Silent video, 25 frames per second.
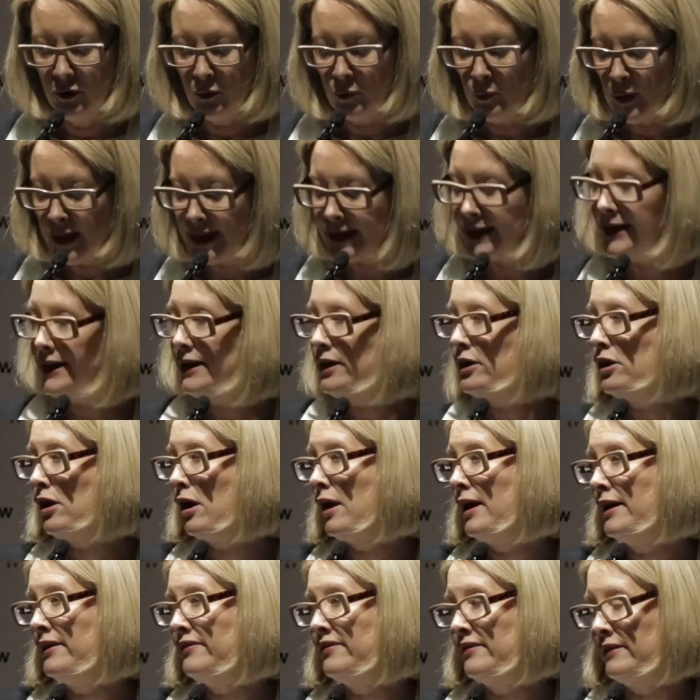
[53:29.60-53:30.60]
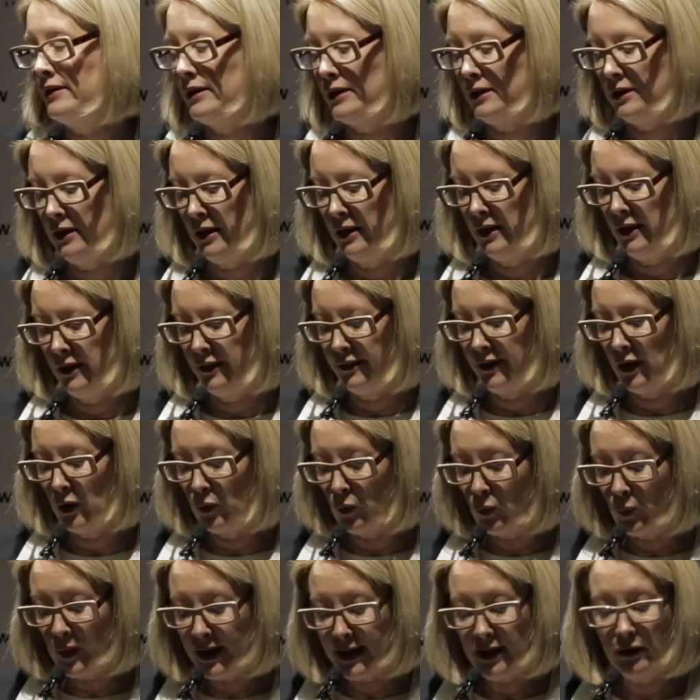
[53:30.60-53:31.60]
recognising
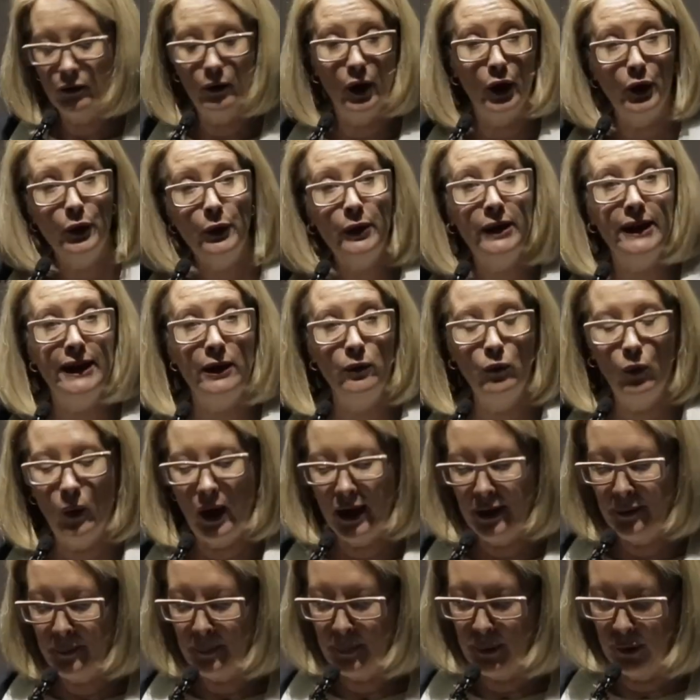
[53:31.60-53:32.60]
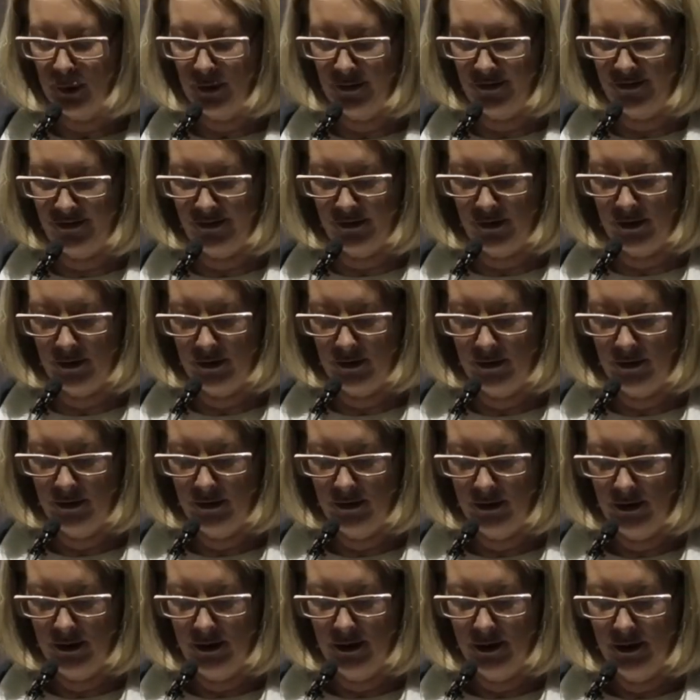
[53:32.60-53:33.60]
that we are only one person,
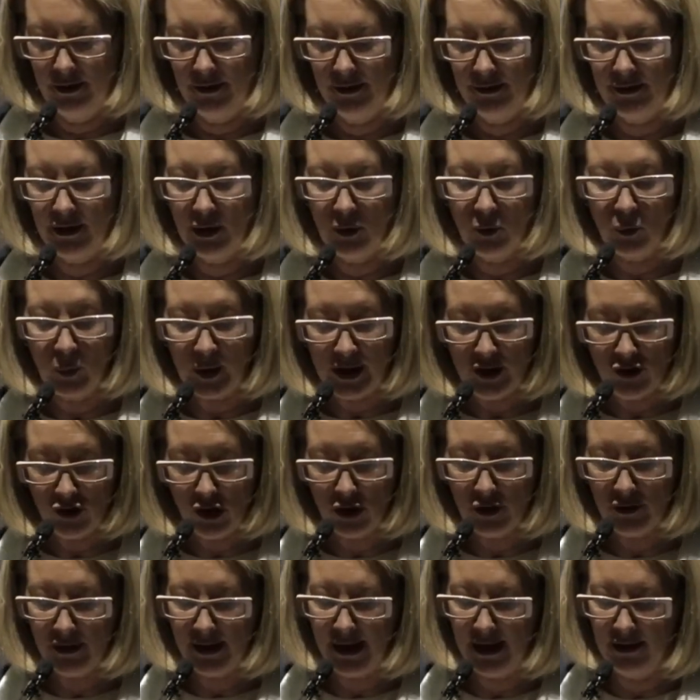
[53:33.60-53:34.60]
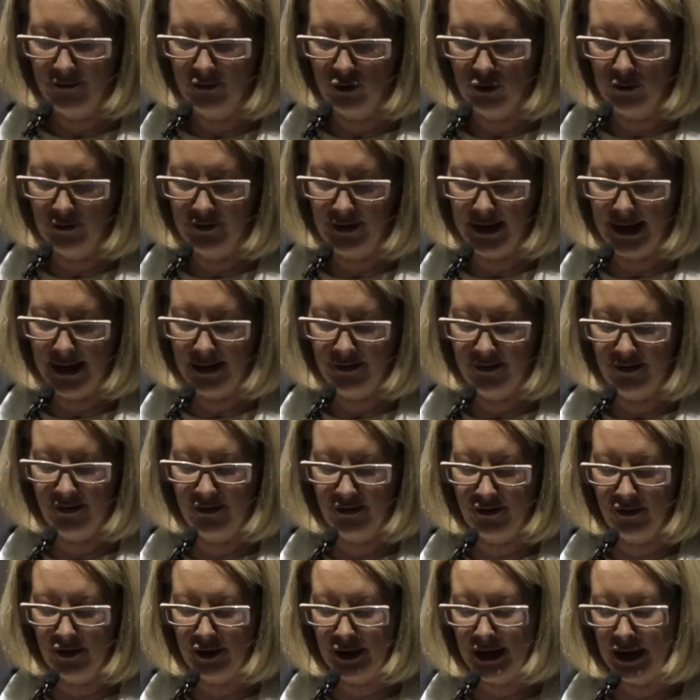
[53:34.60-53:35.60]
that we don't have all the
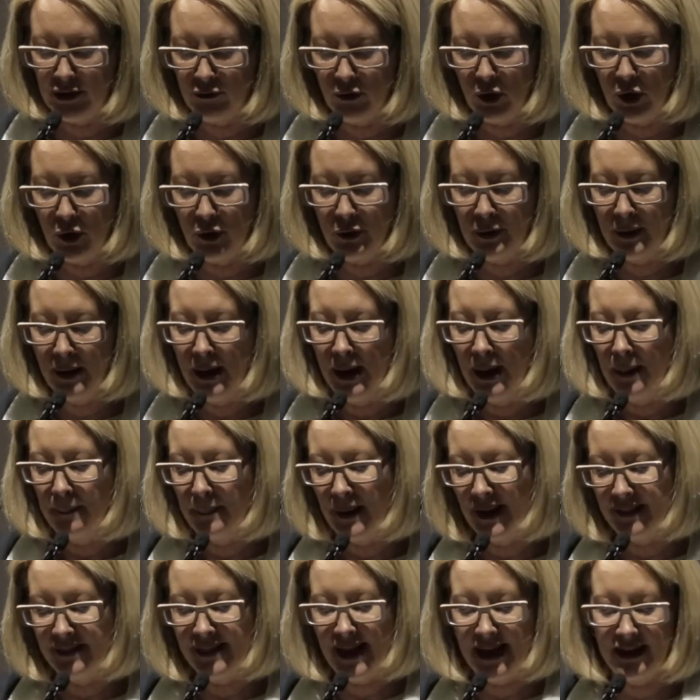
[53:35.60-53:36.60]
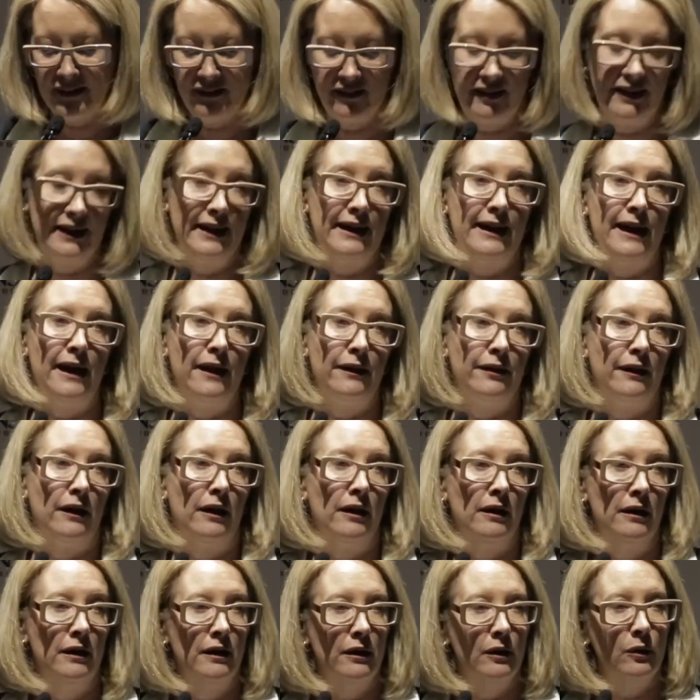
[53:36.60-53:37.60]
answers on our own, but that
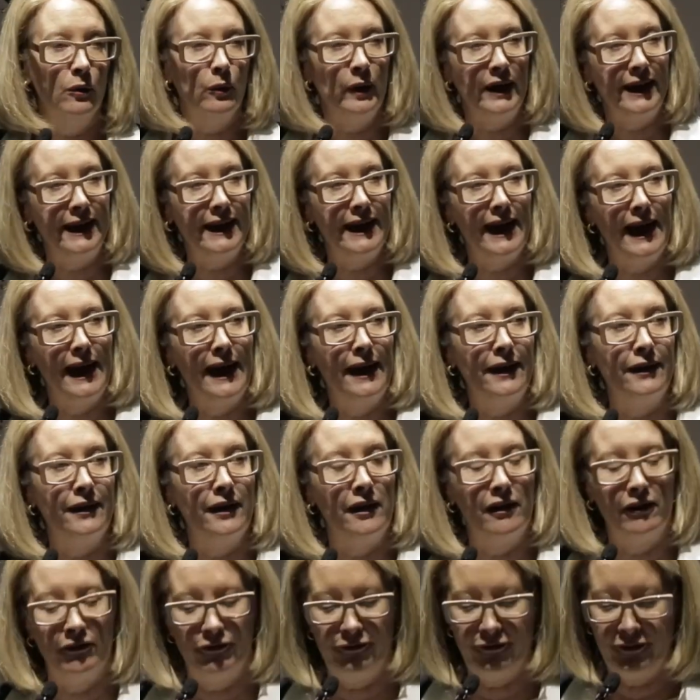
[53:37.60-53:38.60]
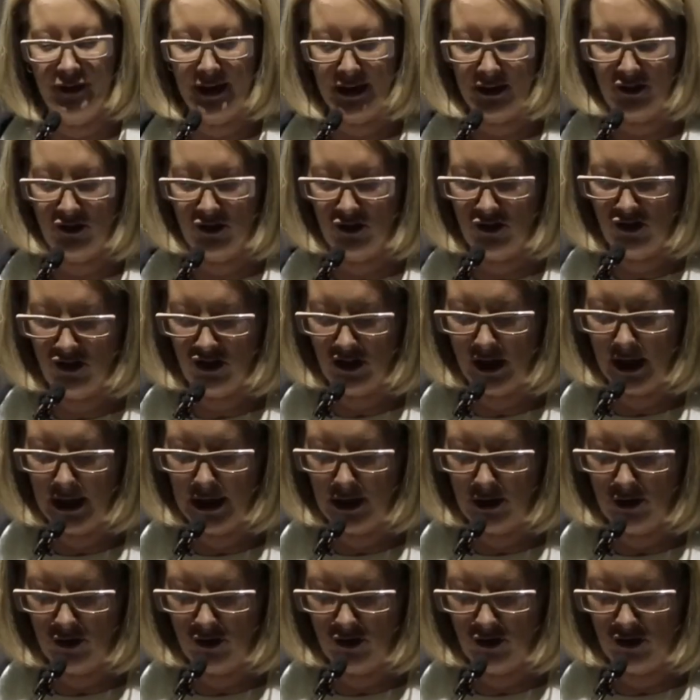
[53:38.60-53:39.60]
together we can effect
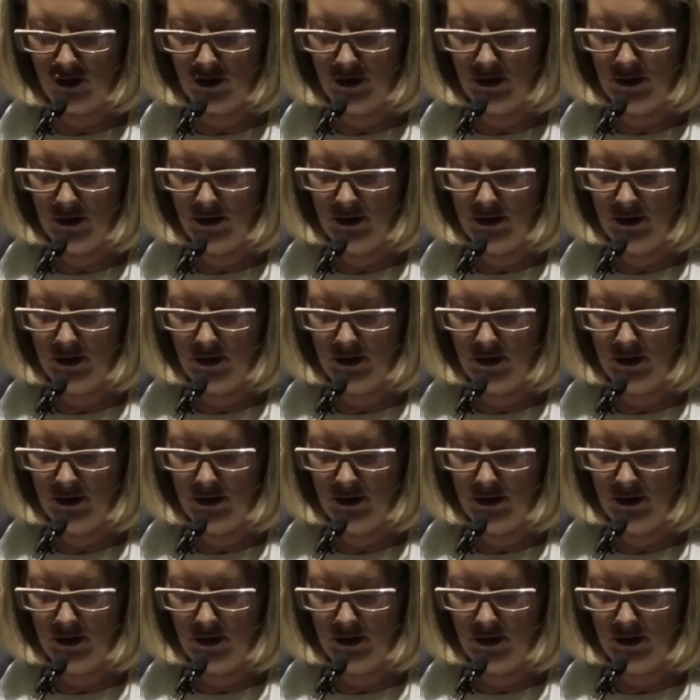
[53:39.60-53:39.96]
change.